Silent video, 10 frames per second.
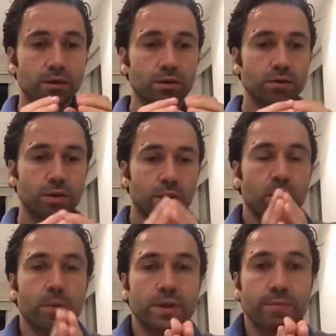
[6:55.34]
You come
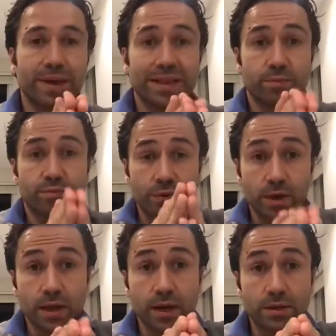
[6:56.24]
up with a better
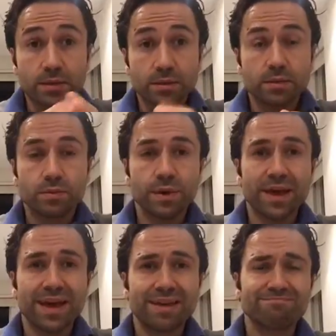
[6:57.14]
product
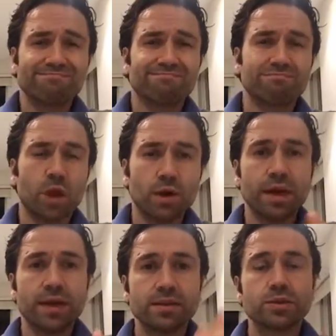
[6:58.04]
where,
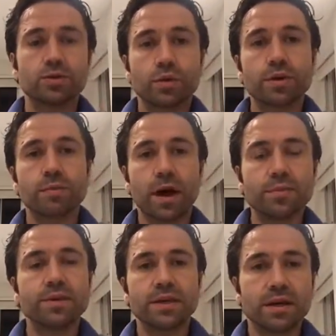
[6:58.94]
okay, the story might
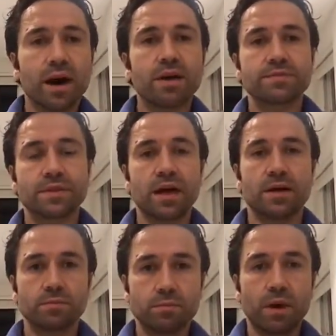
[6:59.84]
be, after
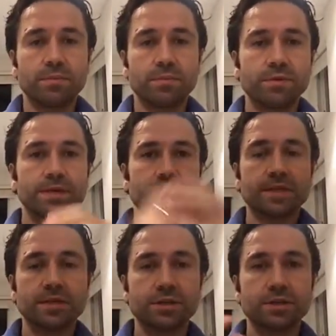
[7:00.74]
that, might be really
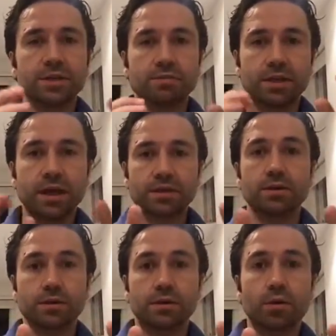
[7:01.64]
interesting, but that's
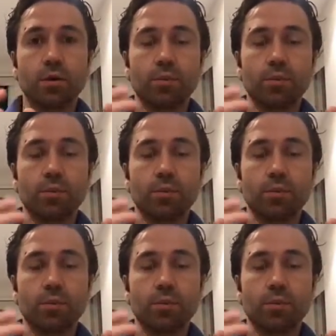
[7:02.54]
not the core